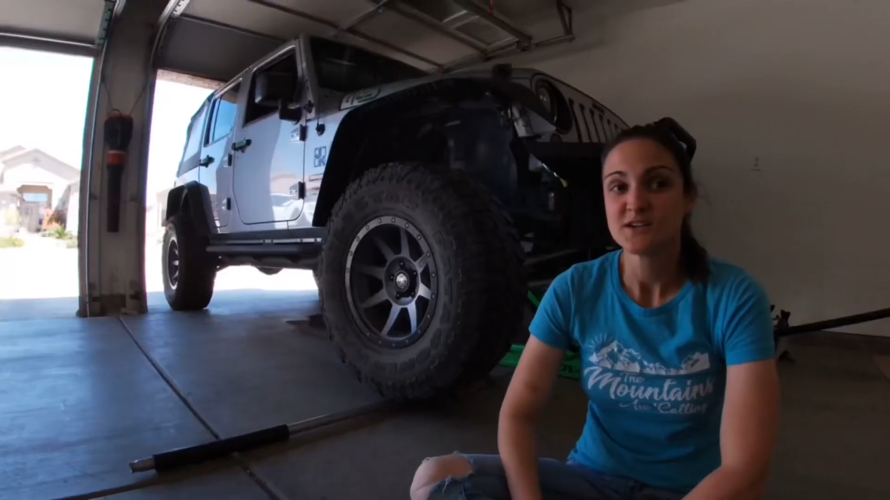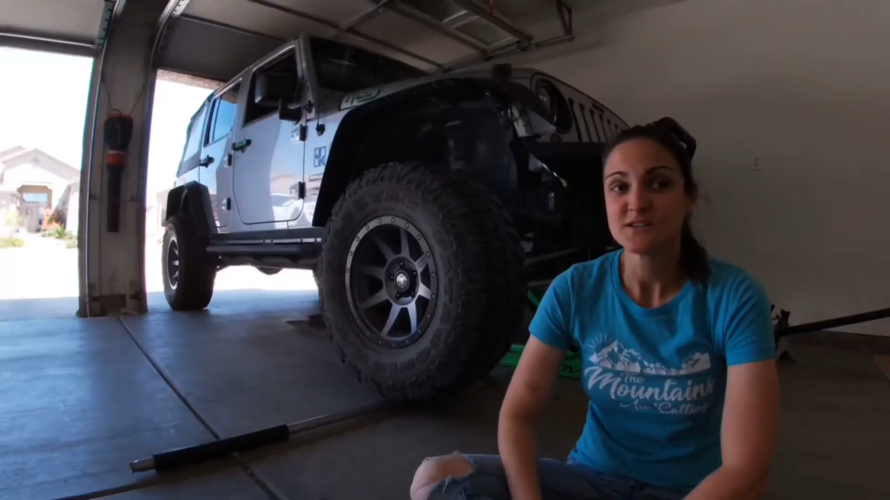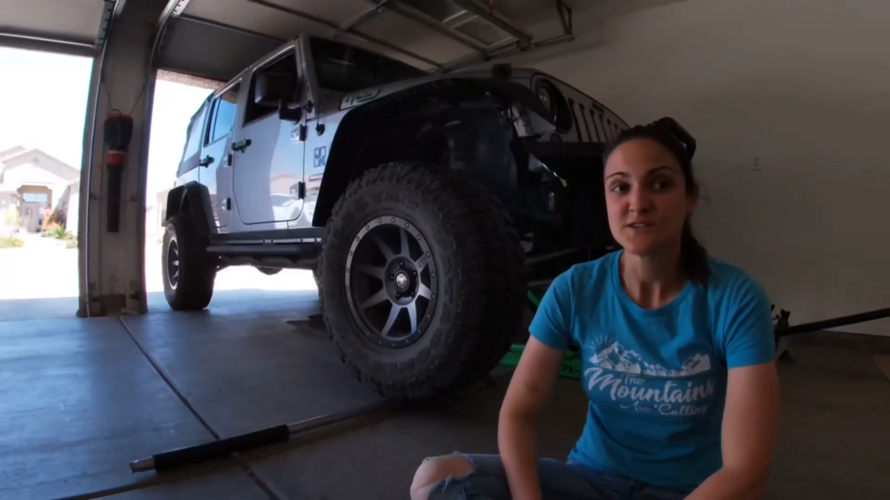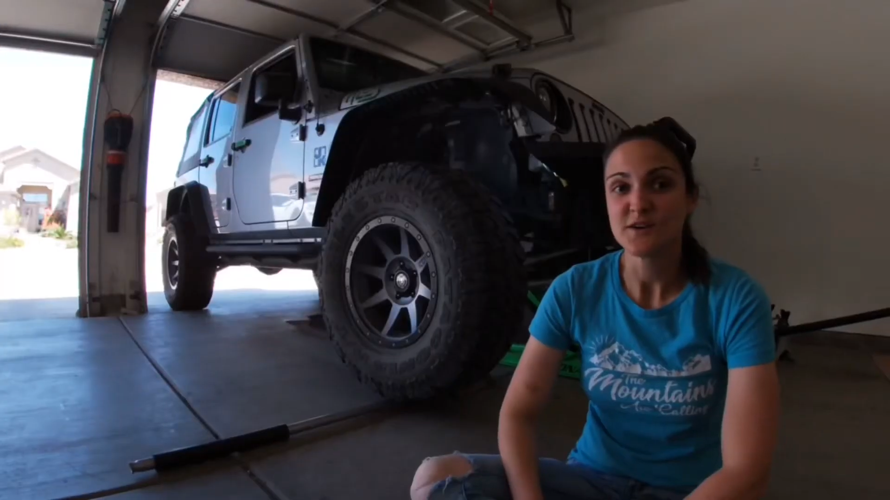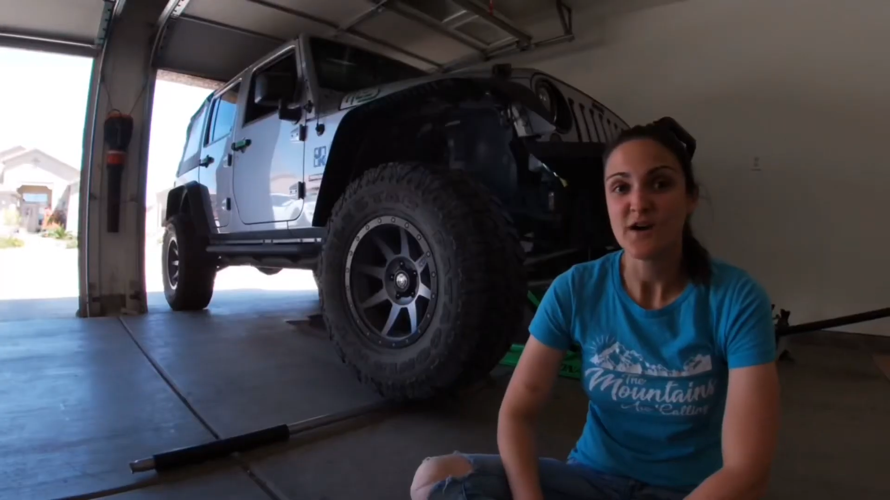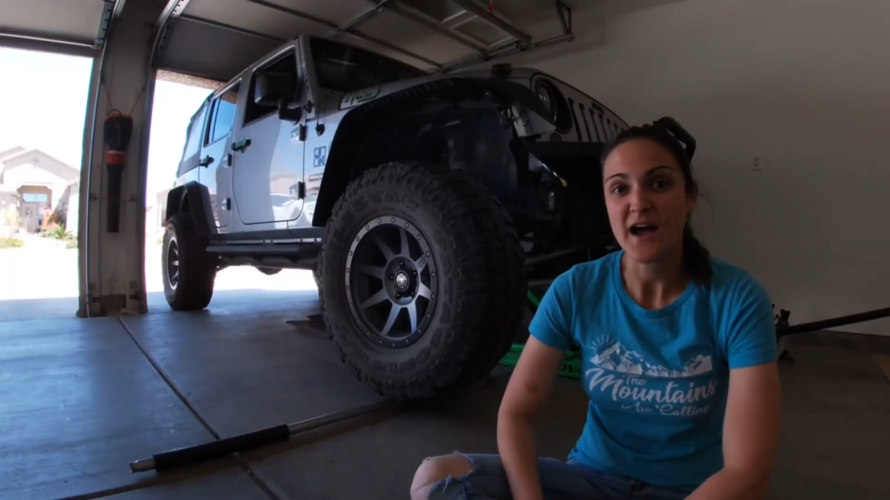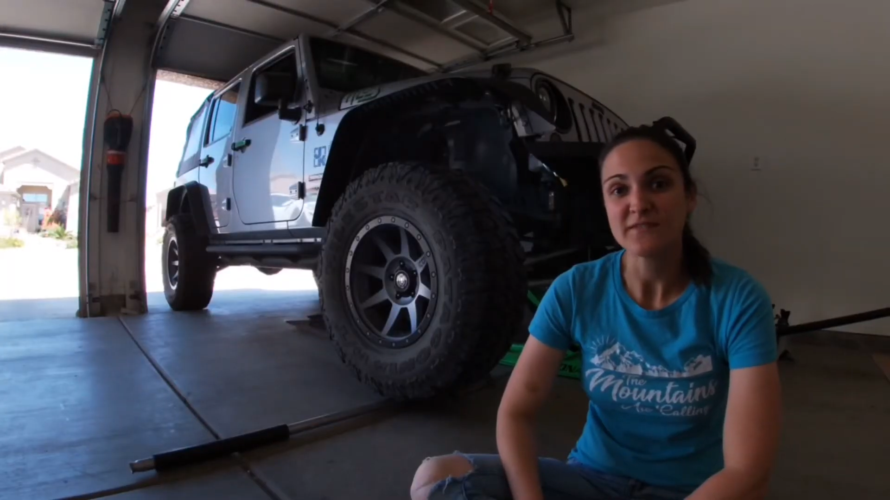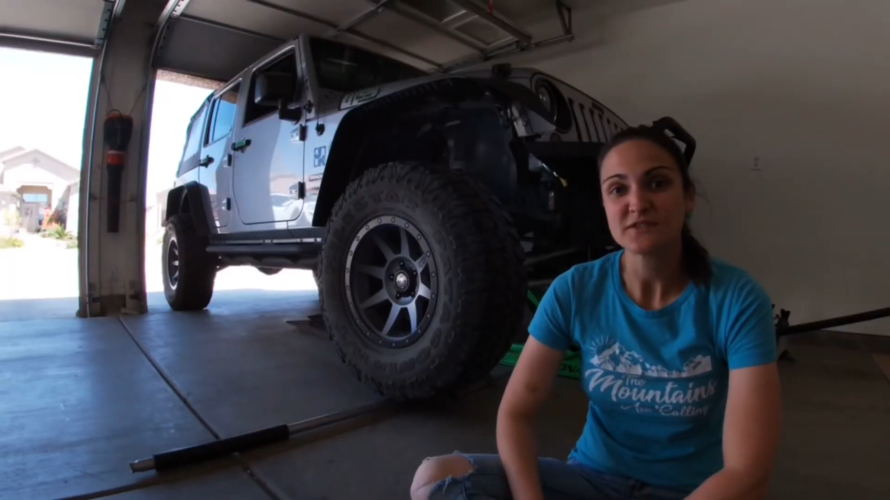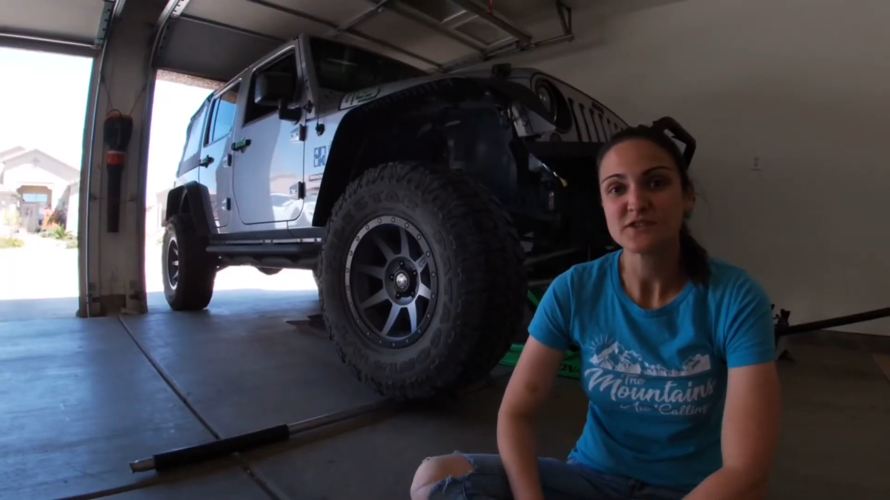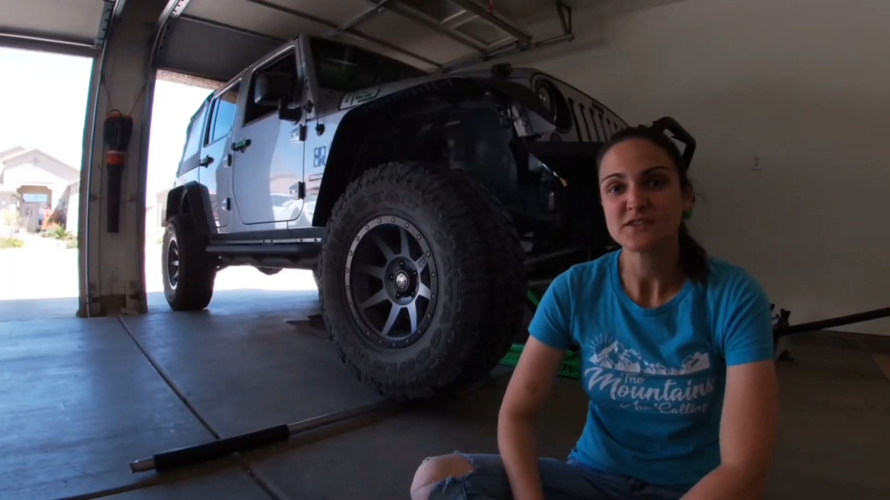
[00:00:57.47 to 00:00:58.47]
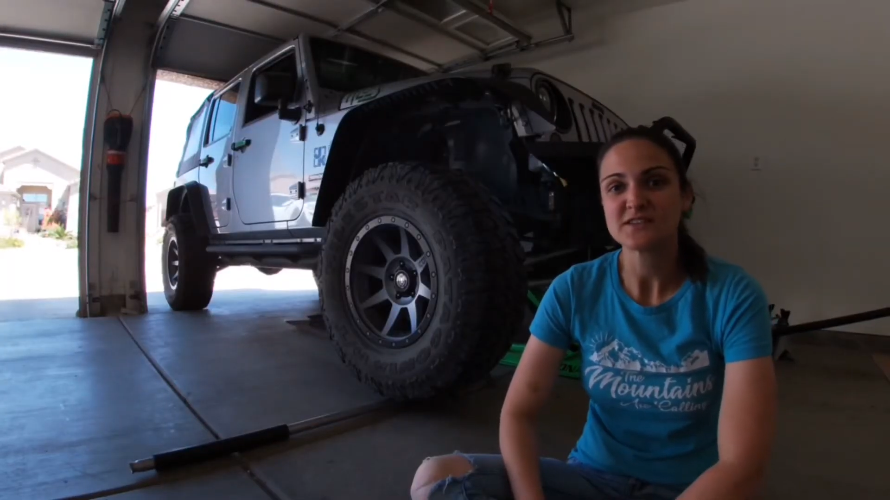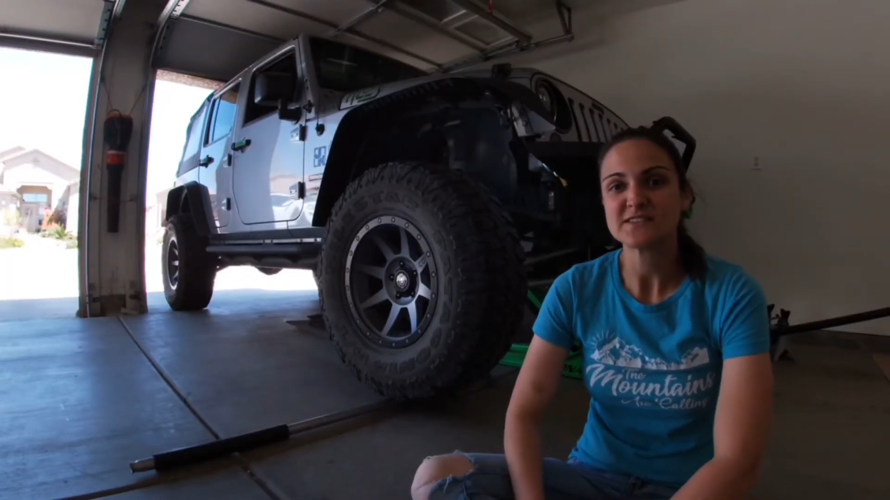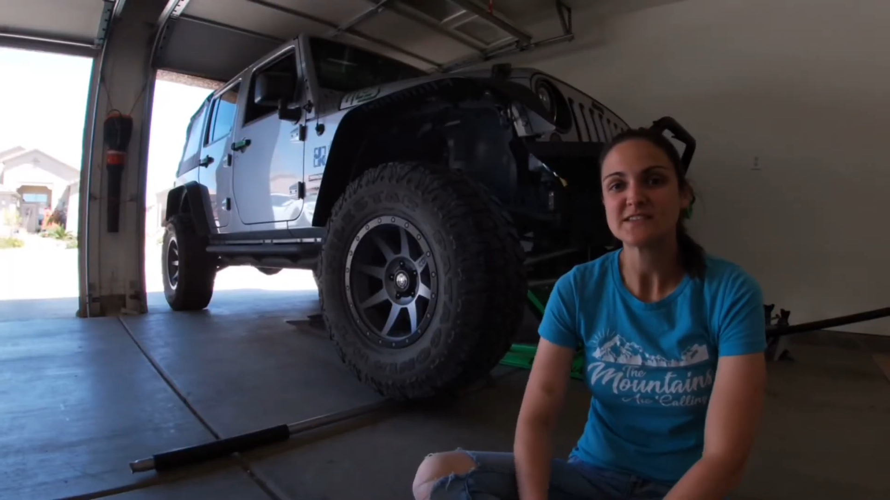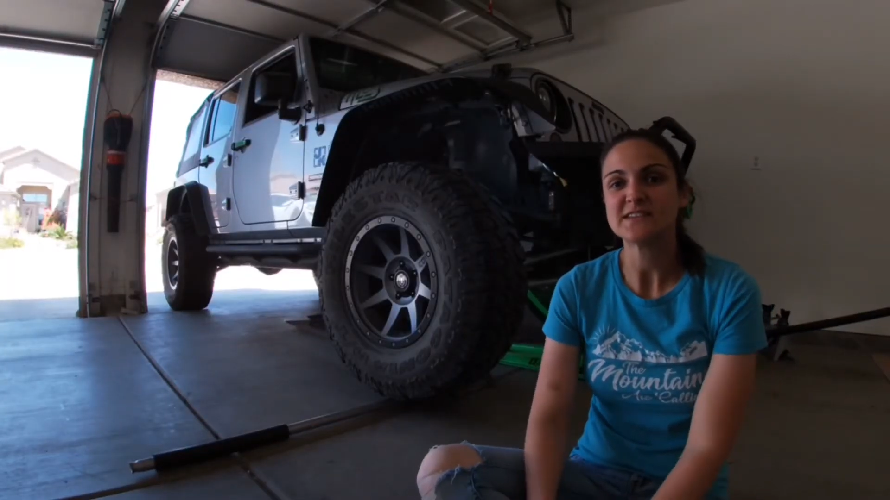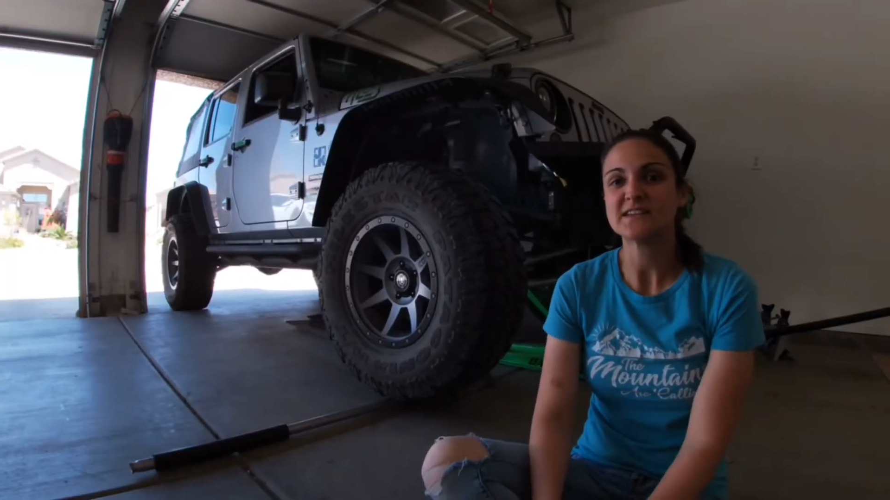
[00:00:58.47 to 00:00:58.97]
So after
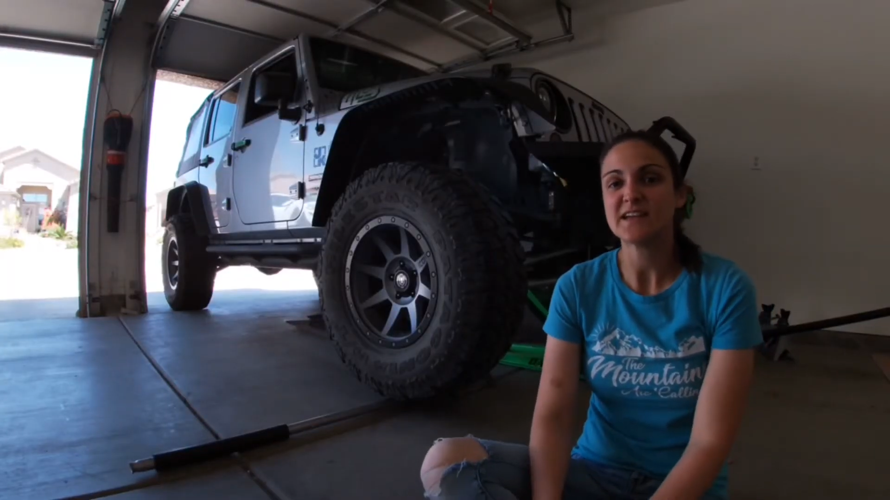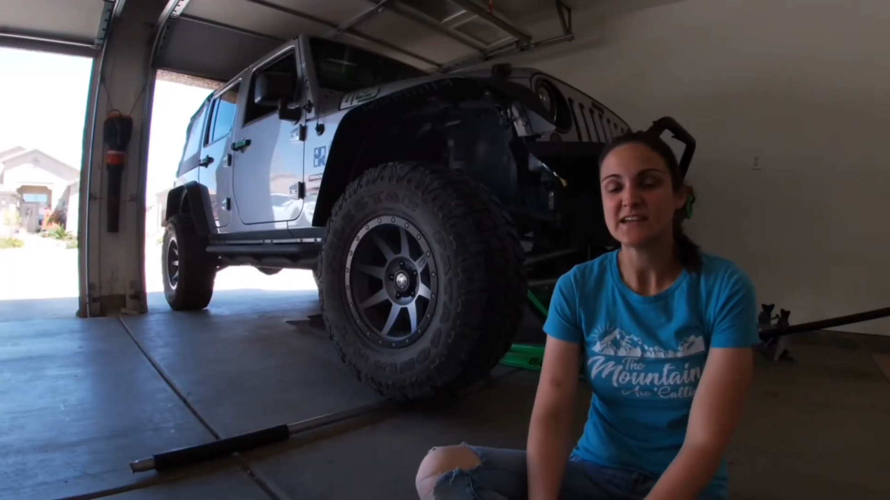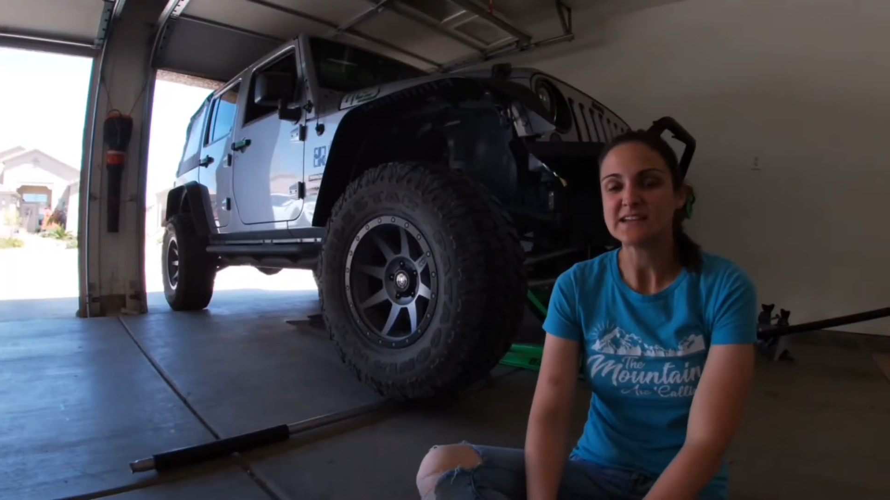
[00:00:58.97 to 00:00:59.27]
seeing